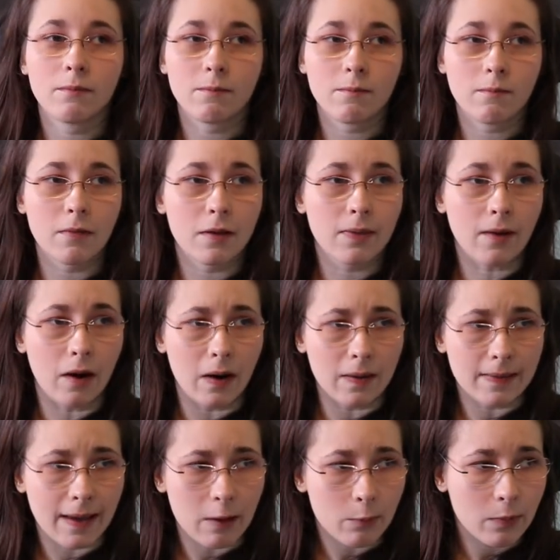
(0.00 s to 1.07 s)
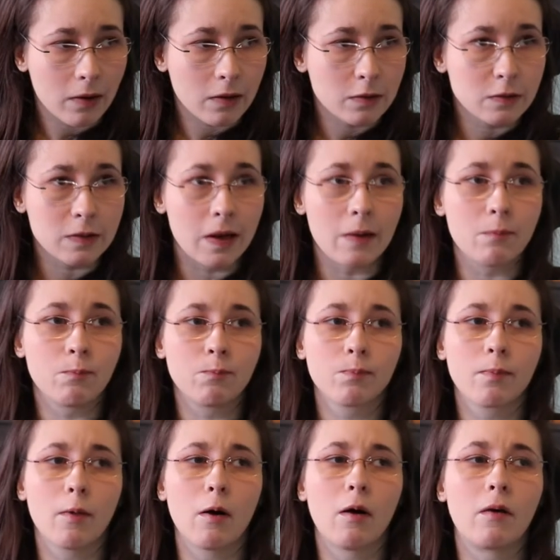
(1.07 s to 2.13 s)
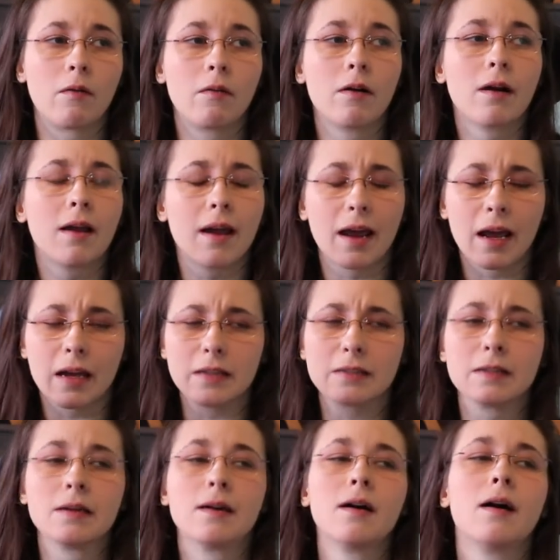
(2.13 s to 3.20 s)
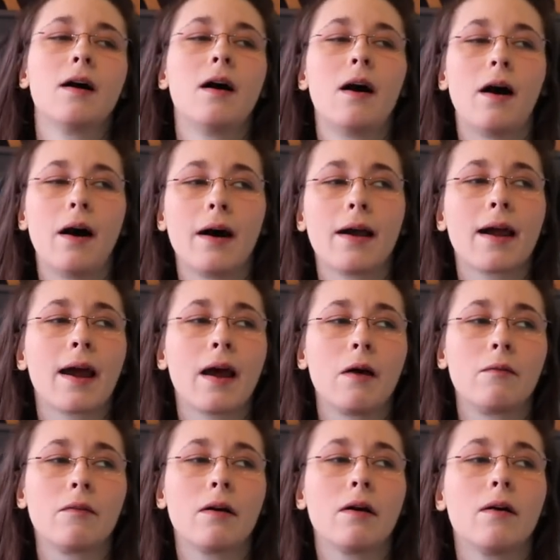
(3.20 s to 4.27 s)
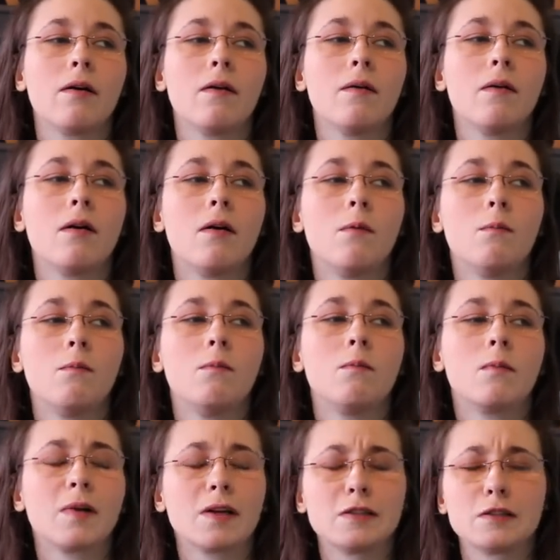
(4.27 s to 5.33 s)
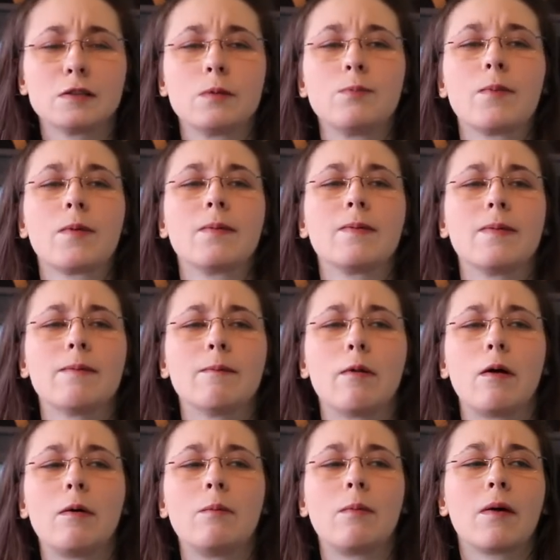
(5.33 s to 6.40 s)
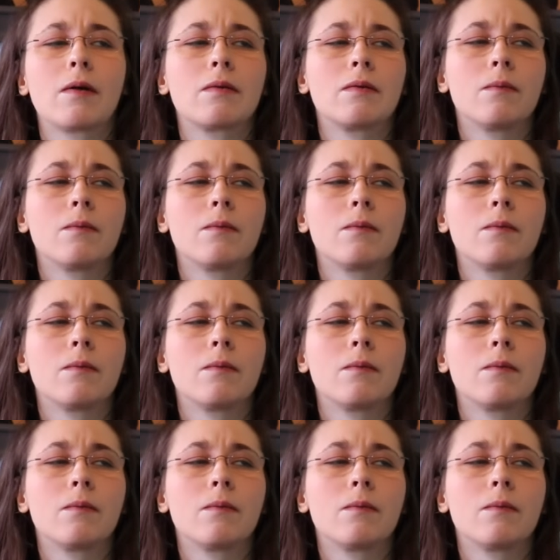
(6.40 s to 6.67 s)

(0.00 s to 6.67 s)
with all that being said, oh, and I have reached the minimum of my